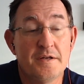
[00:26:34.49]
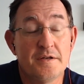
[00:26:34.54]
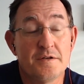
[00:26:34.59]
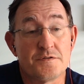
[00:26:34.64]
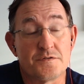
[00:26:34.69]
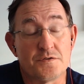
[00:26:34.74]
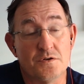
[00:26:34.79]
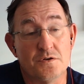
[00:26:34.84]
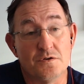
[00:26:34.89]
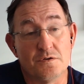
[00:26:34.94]

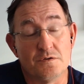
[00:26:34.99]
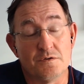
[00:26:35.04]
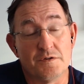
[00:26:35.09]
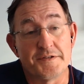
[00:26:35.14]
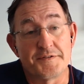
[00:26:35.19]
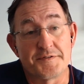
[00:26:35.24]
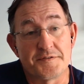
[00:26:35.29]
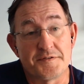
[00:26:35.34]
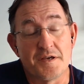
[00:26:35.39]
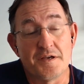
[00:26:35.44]
So
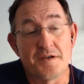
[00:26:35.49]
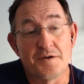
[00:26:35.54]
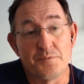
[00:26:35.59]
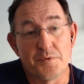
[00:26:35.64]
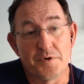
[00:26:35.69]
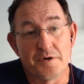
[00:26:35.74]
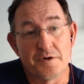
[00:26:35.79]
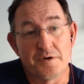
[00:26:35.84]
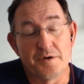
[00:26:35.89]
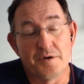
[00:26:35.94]
let's say
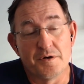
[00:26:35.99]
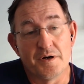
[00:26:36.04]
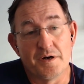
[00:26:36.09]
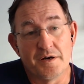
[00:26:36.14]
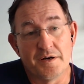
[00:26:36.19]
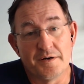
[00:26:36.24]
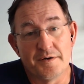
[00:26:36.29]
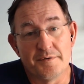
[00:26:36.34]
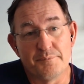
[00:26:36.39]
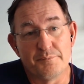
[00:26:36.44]
we're
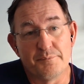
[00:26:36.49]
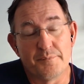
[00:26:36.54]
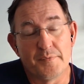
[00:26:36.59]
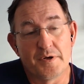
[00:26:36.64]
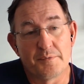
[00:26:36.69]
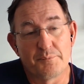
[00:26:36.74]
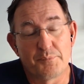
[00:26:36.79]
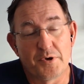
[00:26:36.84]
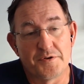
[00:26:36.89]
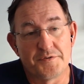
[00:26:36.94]

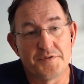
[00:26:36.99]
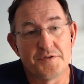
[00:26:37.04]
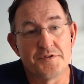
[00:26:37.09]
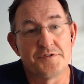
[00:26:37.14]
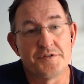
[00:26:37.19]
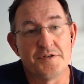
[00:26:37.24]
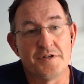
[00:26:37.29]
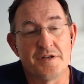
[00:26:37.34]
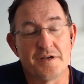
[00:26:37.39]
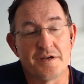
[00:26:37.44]

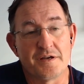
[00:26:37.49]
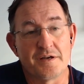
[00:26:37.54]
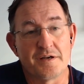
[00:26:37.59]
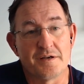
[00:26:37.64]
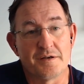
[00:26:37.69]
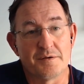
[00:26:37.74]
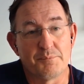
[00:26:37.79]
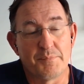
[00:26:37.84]
partitioning